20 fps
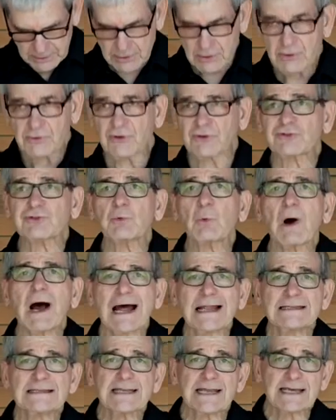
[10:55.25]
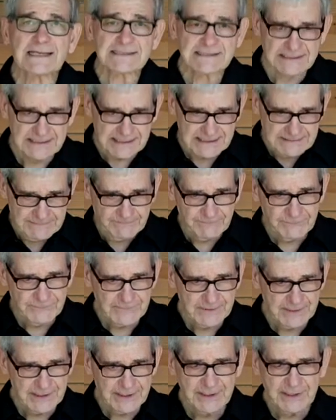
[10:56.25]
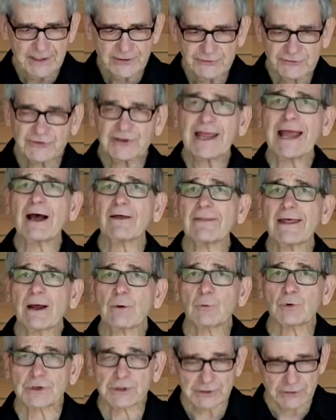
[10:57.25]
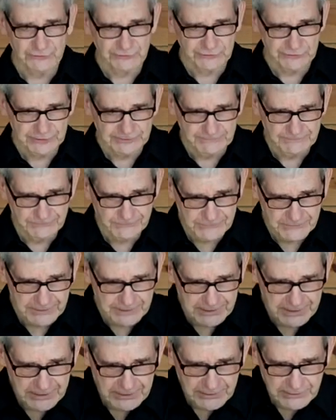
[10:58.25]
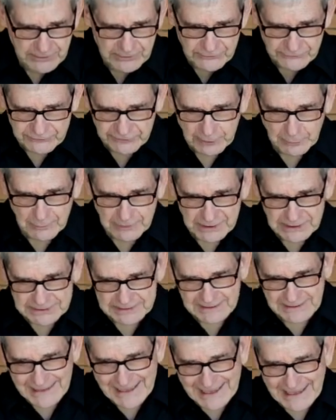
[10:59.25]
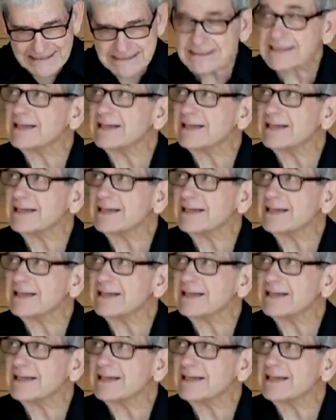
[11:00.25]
the squat test and see how that works. So we'll get to that